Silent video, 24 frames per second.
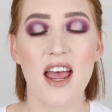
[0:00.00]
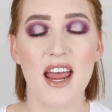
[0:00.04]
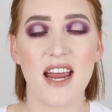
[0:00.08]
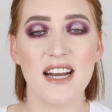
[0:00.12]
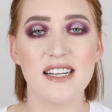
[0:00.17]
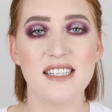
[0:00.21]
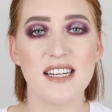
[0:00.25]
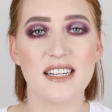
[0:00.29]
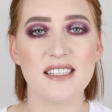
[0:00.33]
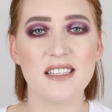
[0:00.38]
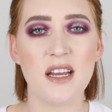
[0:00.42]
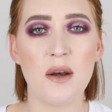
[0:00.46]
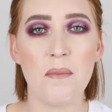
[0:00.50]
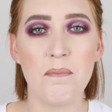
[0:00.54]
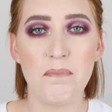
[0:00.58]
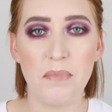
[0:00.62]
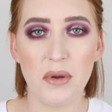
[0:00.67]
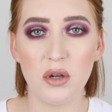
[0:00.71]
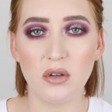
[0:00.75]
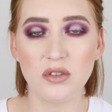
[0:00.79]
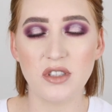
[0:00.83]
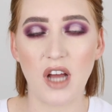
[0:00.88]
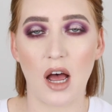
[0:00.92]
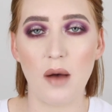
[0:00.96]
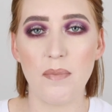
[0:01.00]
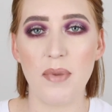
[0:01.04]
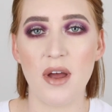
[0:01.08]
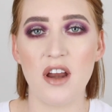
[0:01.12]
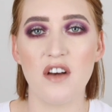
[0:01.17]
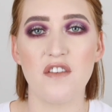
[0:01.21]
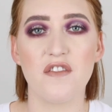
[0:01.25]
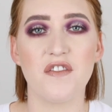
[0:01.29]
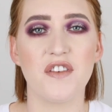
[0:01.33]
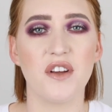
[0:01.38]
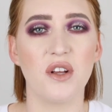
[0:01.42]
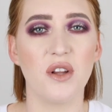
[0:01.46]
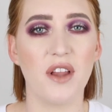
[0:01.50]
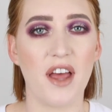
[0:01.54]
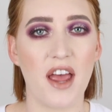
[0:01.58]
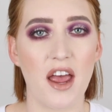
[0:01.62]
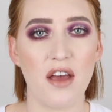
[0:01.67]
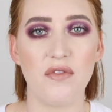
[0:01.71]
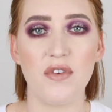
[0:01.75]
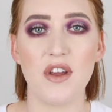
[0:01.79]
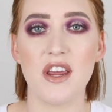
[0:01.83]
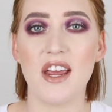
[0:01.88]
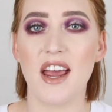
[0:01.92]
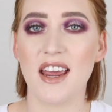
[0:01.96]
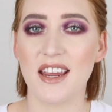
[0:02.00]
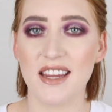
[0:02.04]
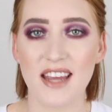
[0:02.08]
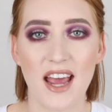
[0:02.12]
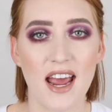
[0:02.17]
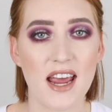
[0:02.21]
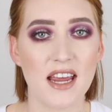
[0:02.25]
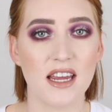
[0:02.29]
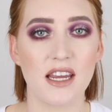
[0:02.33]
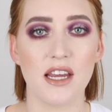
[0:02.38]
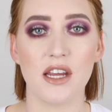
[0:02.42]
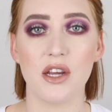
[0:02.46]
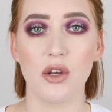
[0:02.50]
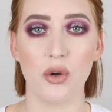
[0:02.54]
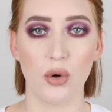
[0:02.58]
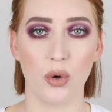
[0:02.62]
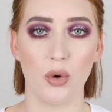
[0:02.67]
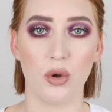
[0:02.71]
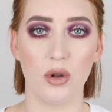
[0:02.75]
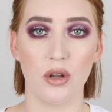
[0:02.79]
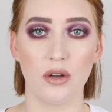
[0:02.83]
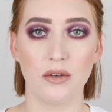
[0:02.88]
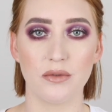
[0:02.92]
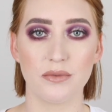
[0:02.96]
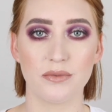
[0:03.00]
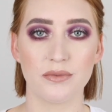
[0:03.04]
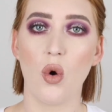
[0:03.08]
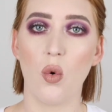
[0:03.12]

it doesn't build up and feel heavy and cakey at all.